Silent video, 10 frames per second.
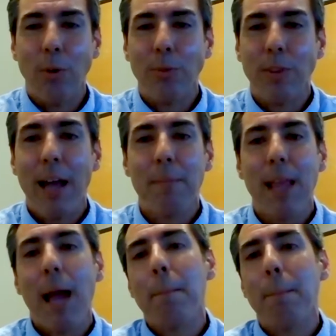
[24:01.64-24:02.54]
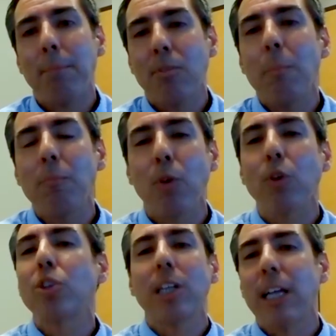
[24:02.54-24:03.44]
that some
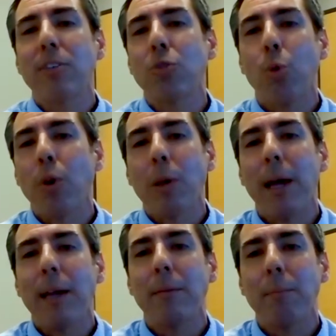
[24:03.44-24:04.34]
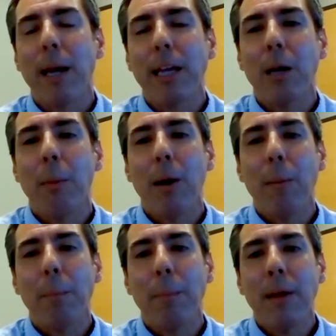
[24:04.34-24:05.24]
version of that story might come
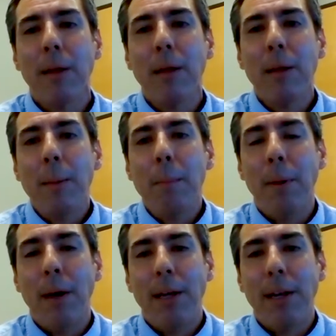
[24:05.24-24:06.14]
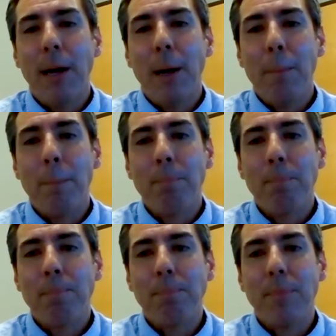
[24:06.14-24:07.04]
up, but
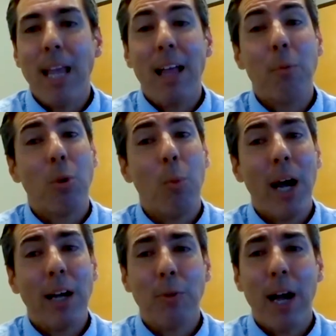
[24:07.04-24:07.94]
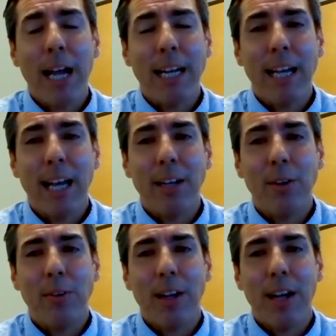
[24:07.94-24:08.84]
yeah, that was a wild ride. A
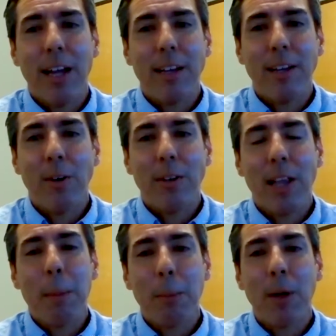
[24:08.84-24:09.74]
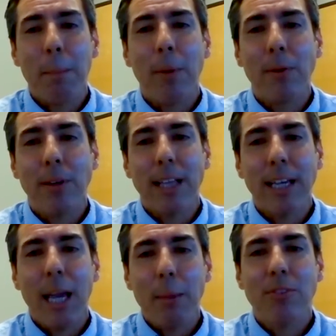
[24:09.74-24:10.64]
lot of people got burned on that
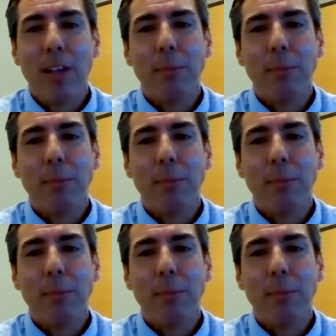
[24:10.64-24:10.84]
GameStop